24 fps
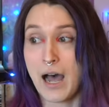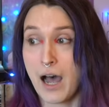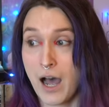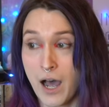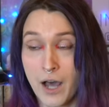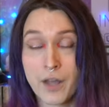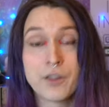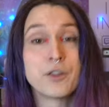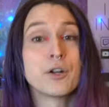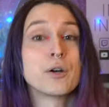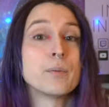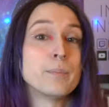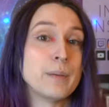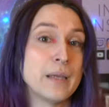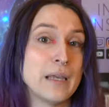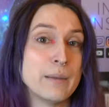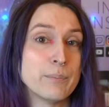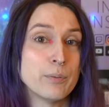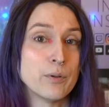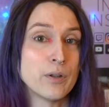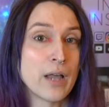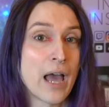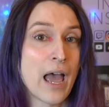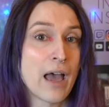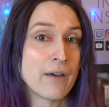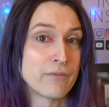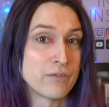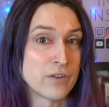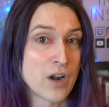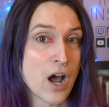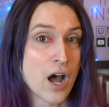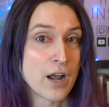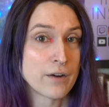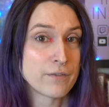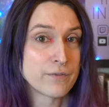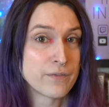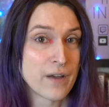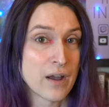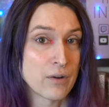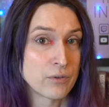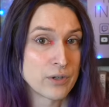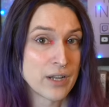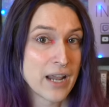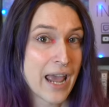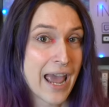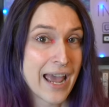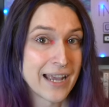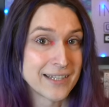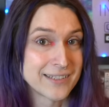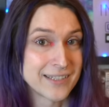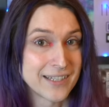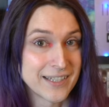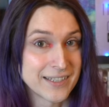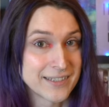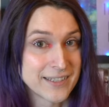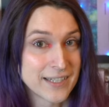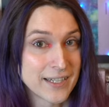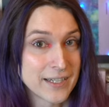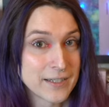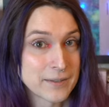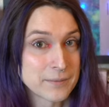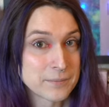Other people have not found it as easy.